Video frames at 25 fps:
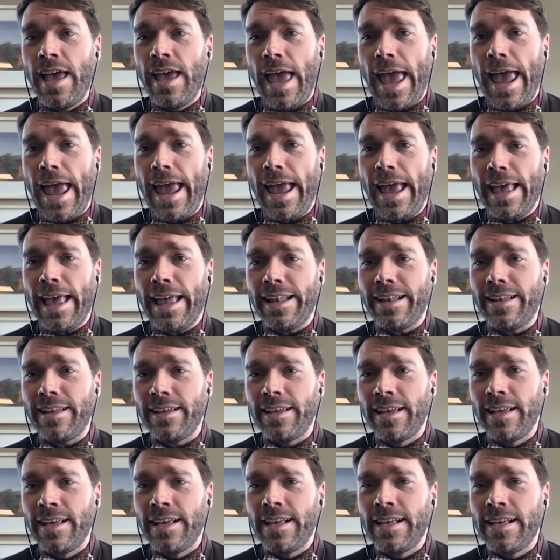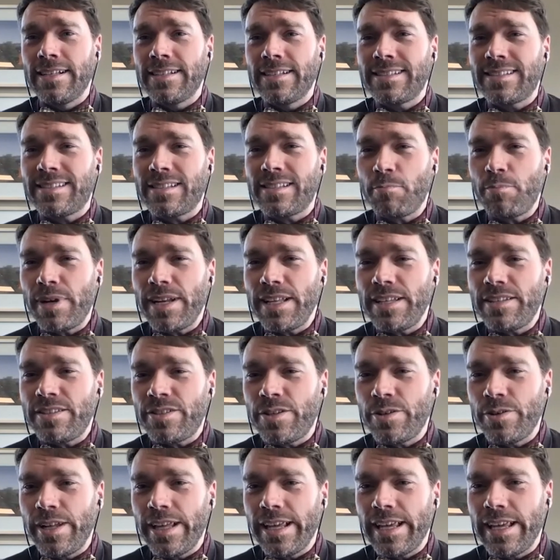and somebody's
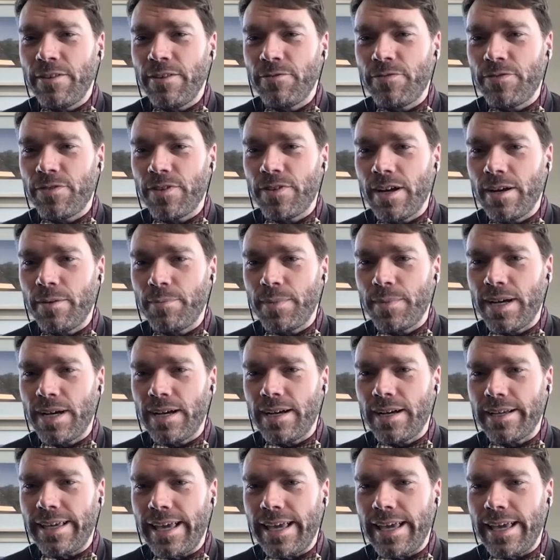tuning in from uh,